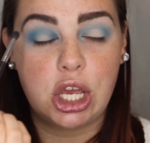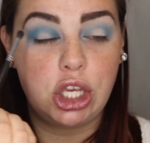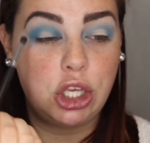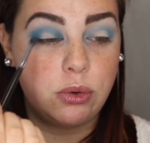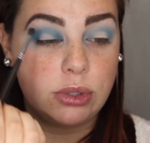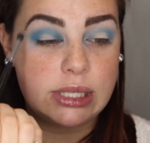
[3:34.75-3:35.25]

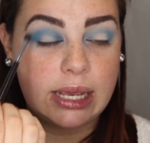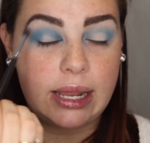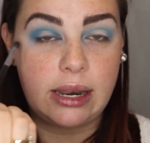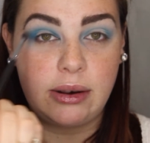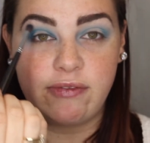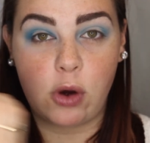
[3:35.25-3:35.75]
use it
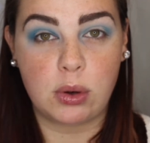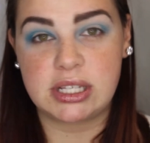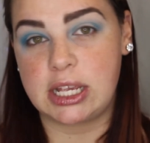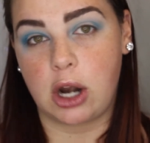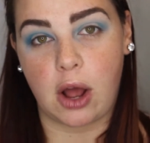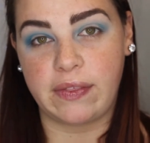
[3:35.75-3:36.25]
and focus
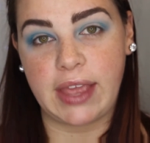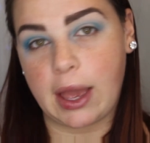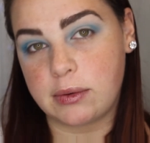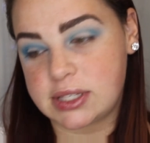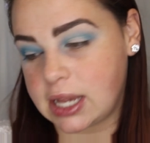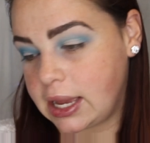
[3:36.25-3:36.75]
it on the
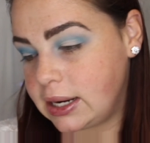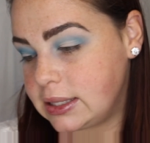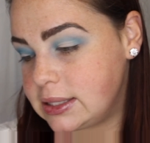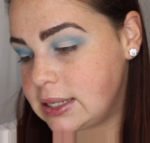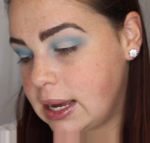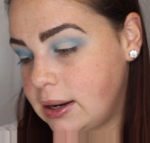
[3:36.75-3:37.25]
outside
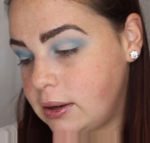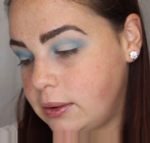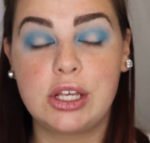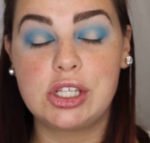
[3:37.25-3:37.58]
instead.